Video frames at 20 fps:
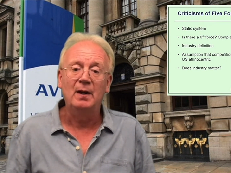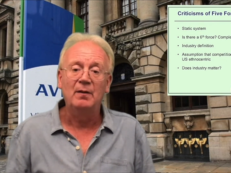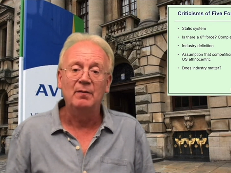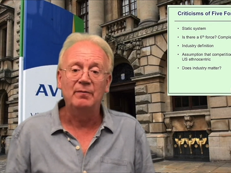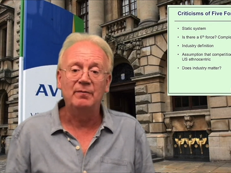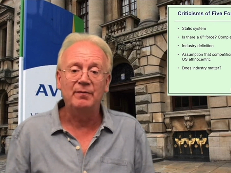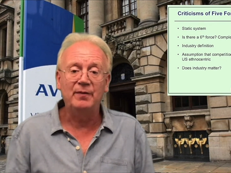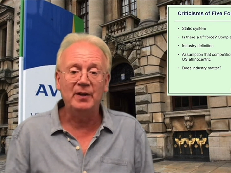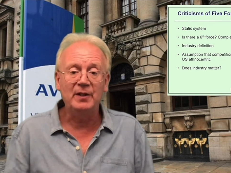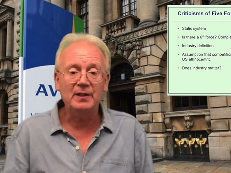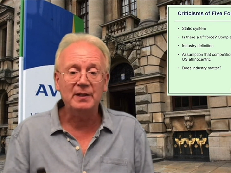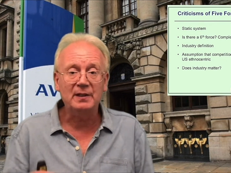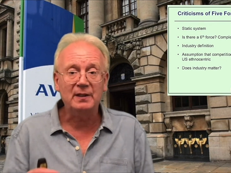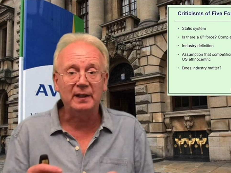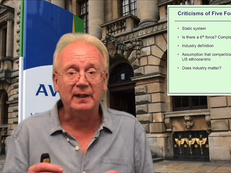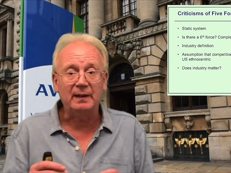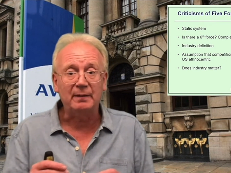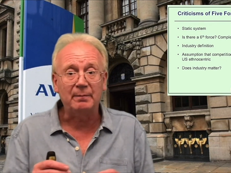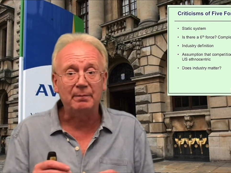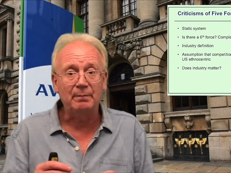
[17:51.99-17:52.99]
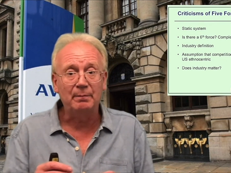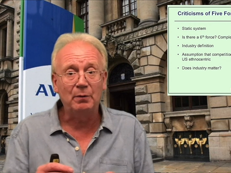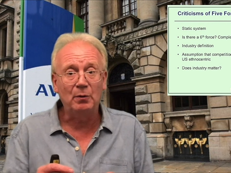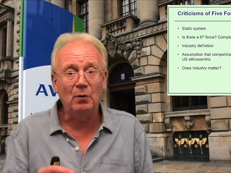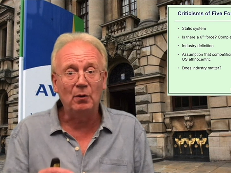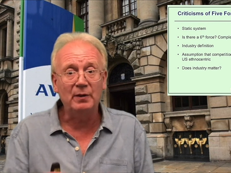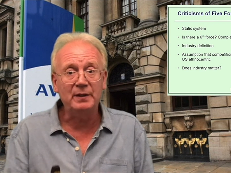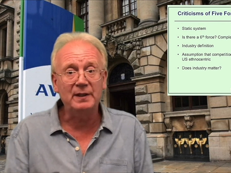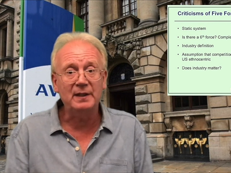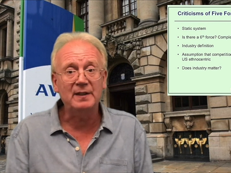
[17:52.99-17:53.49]
Firstly,
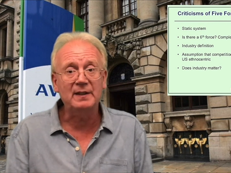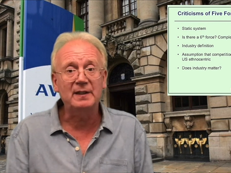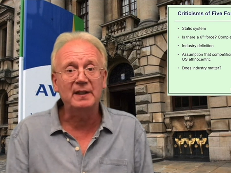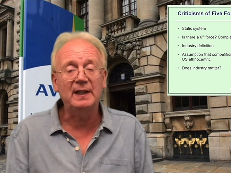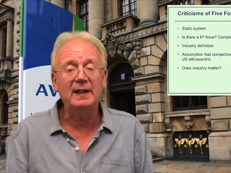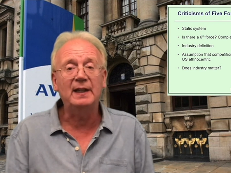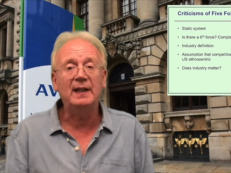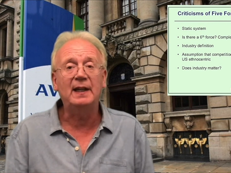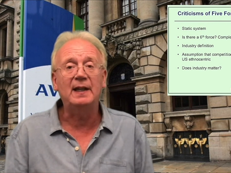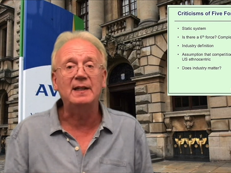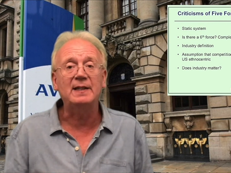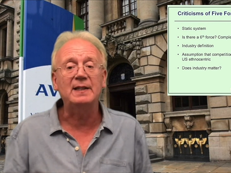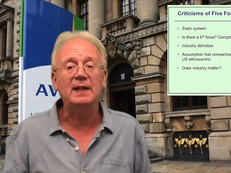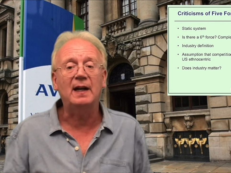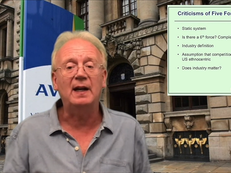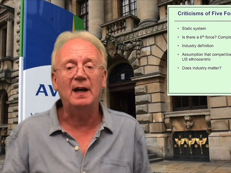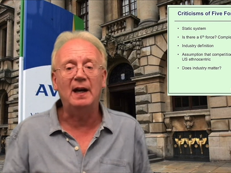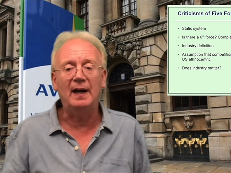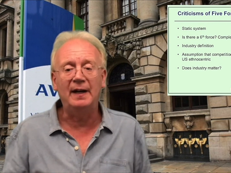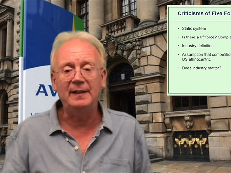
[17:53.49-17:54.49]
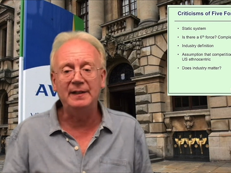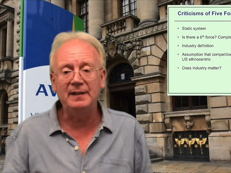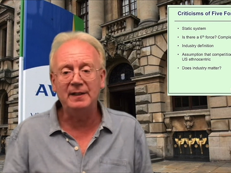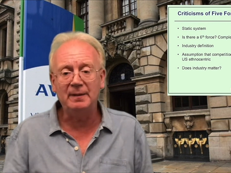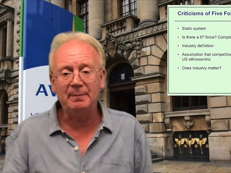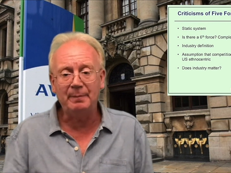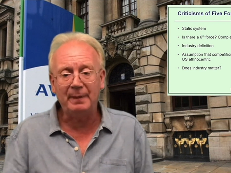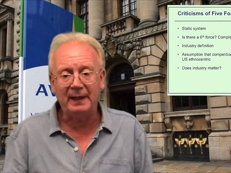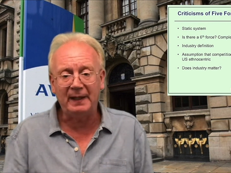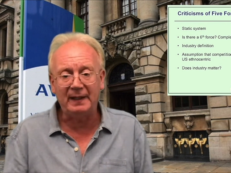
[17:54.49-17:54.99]
Porter's thinking is
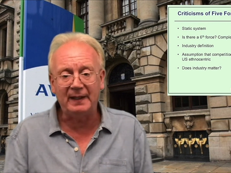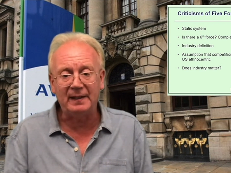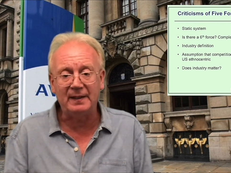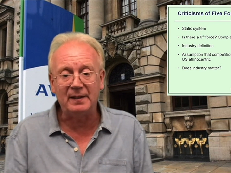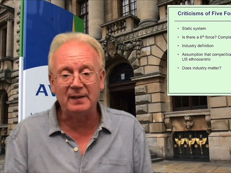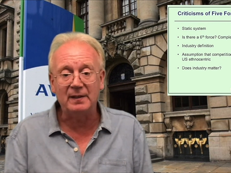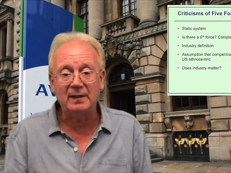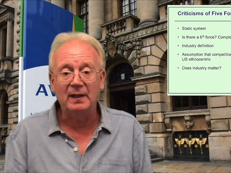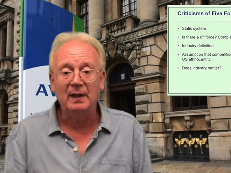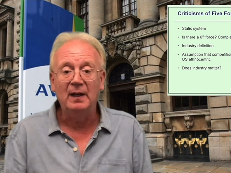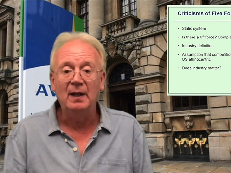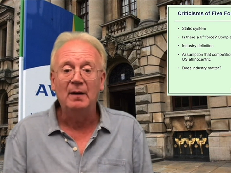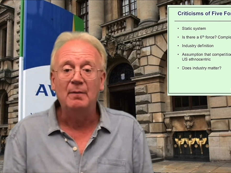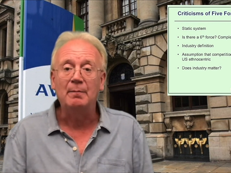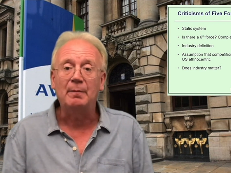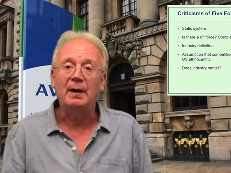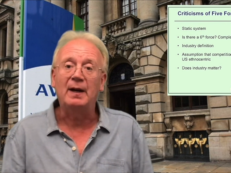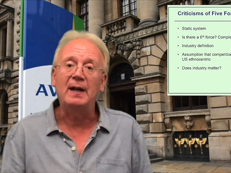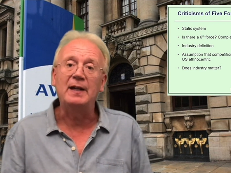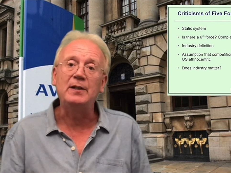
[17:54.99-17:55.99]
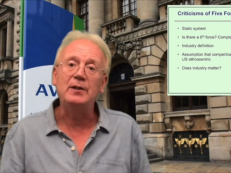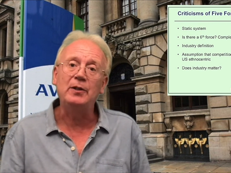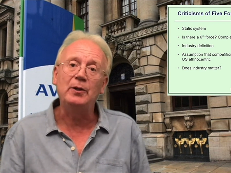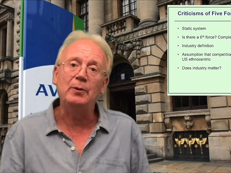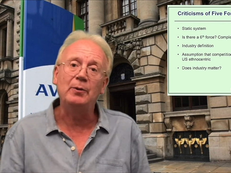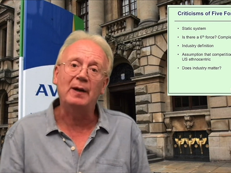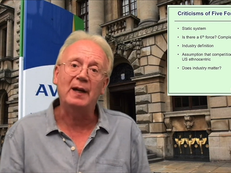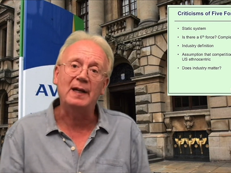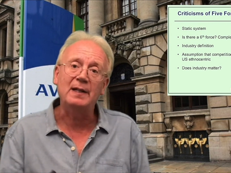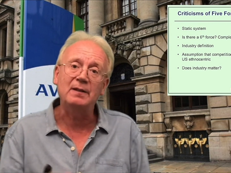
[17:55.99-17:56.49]
underpinned by
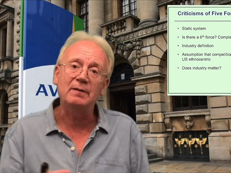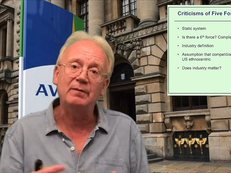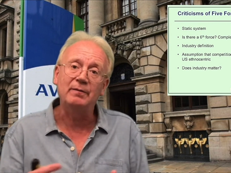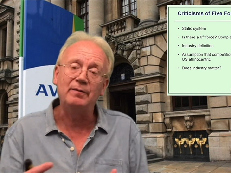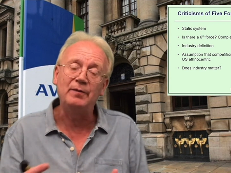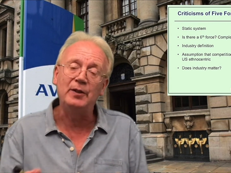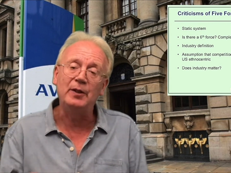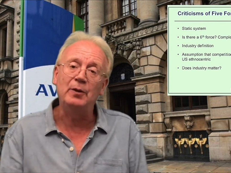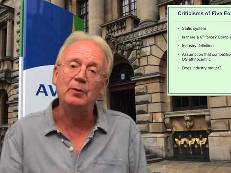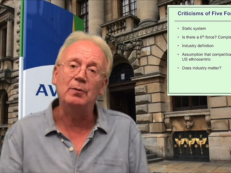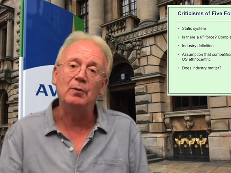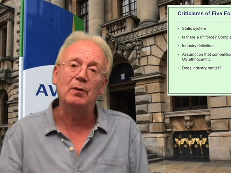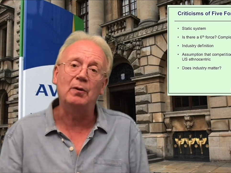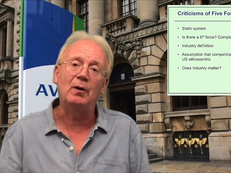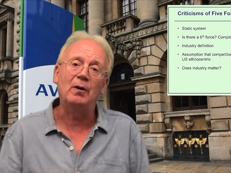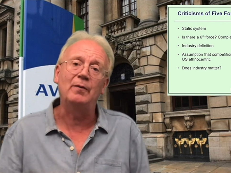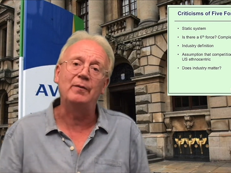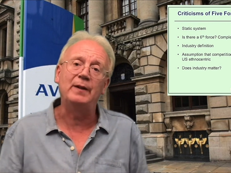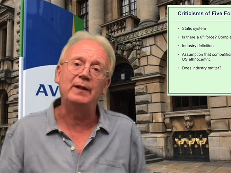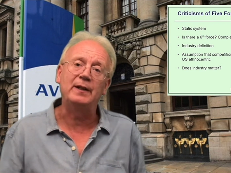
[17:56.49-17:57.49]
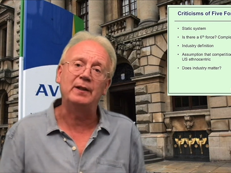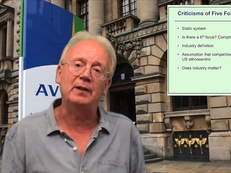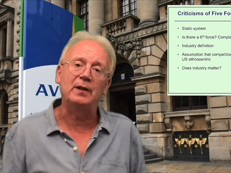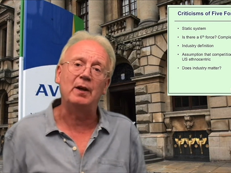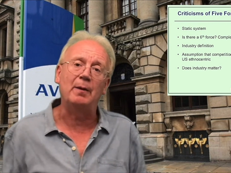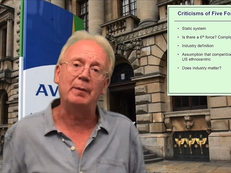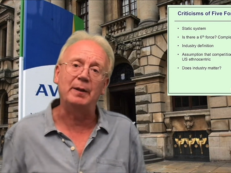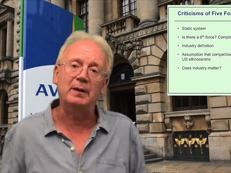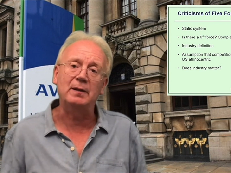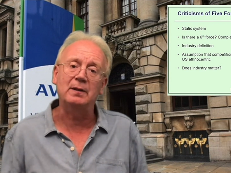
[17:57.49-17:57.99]
US view of
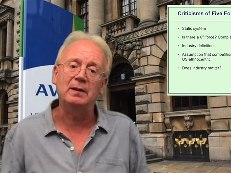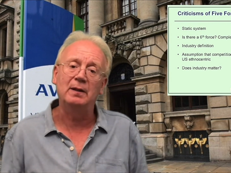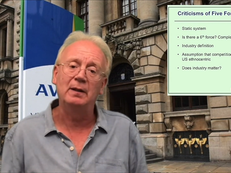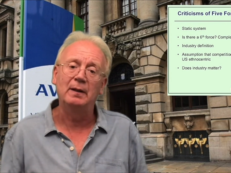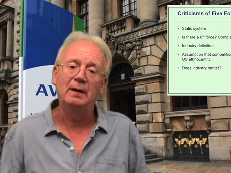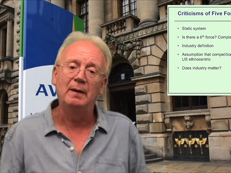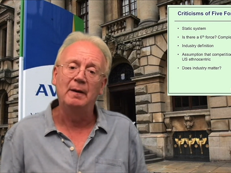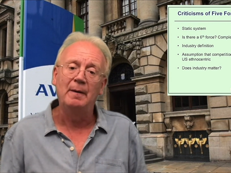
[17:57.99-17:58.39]
economics